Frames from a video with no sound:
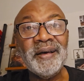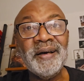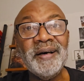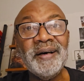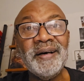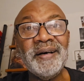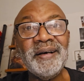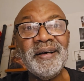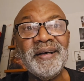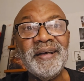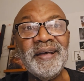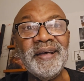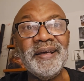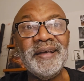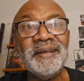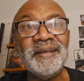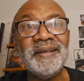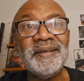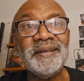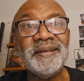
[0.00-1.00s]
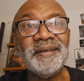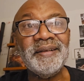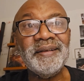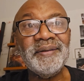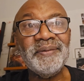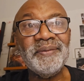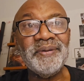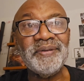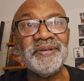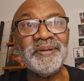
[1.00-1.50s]

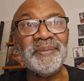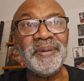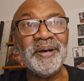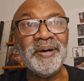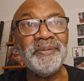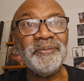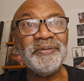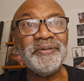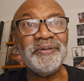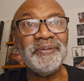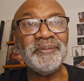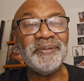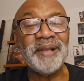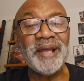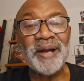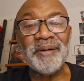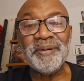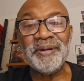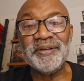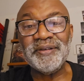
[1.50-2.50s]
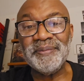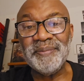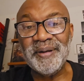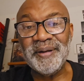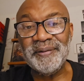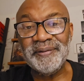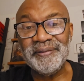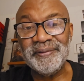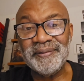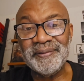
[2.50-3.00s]
and with some help from Larry
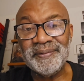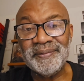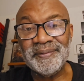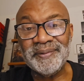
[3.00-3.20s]
Smith,